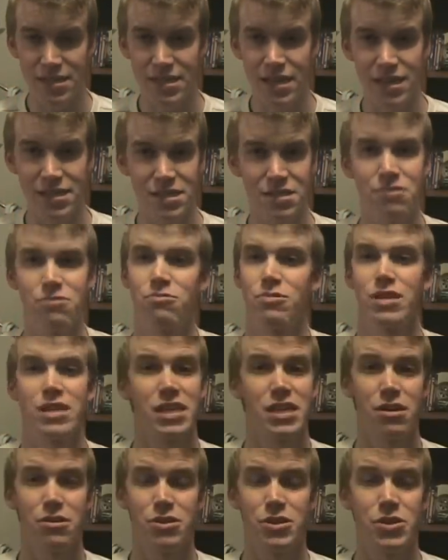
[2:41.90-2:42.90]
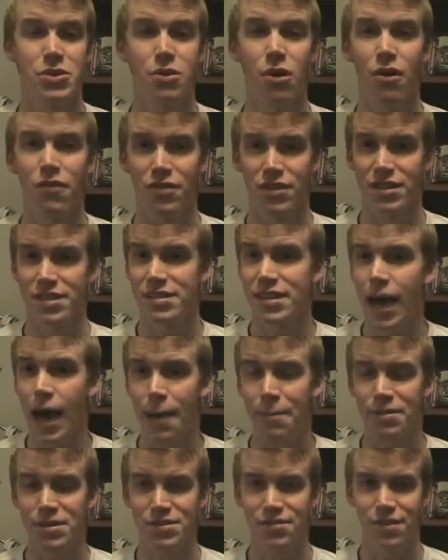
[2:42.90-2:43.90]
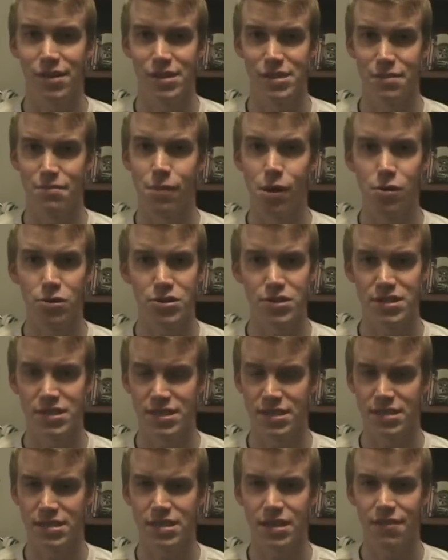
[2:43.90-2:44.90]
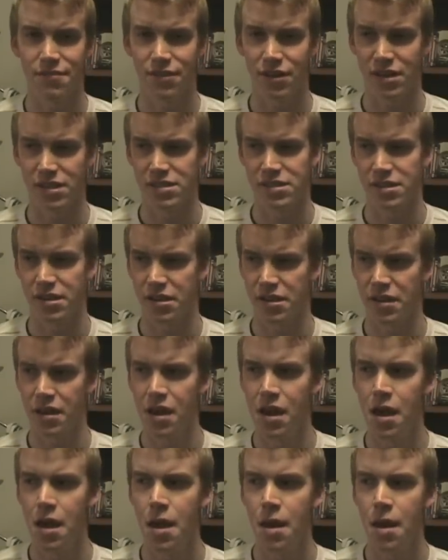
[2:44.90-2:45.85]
doesn't really go too over the top as far as emotions and stuff are concerned,